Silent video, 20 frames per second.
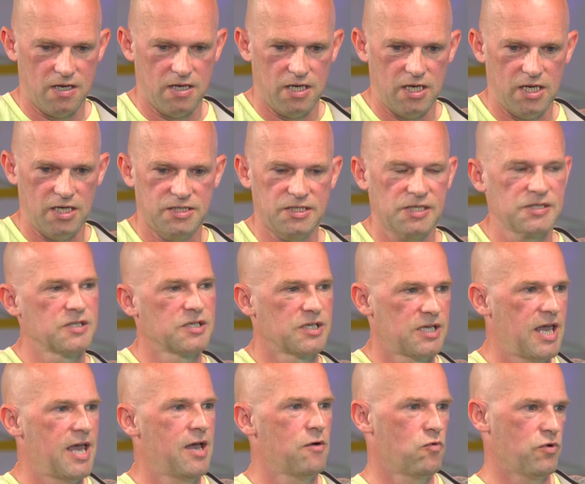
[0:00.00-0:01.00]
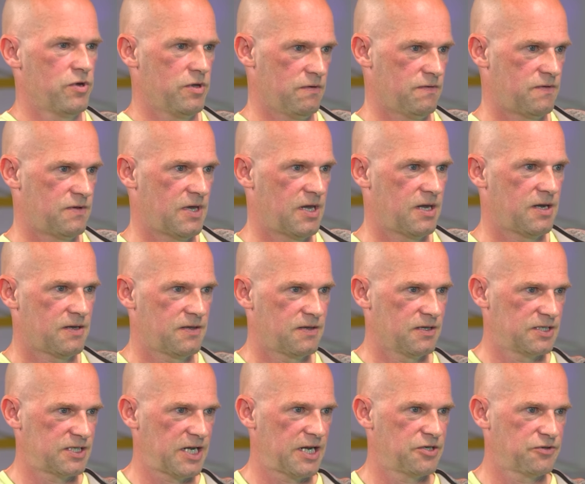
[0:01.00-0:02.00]
it doesn't care what you think. The
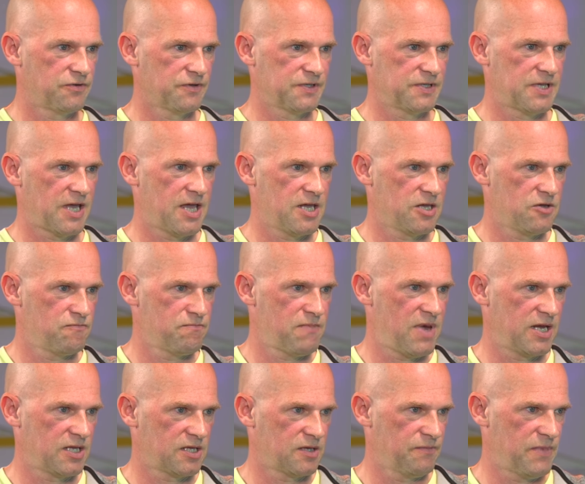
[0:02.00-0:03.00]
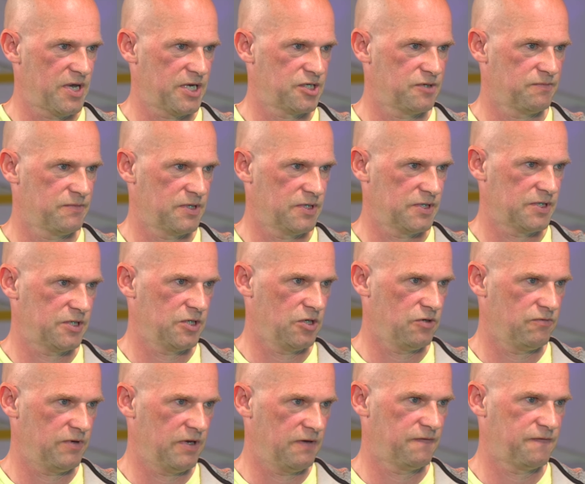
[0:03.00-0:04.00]
data is there. You make the measurements.
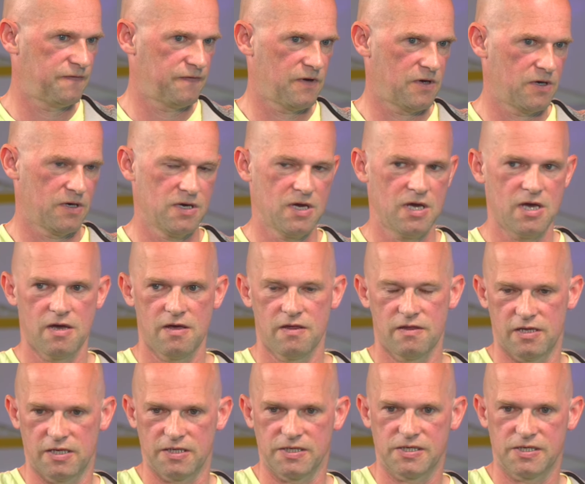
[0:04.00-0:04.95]
You infer the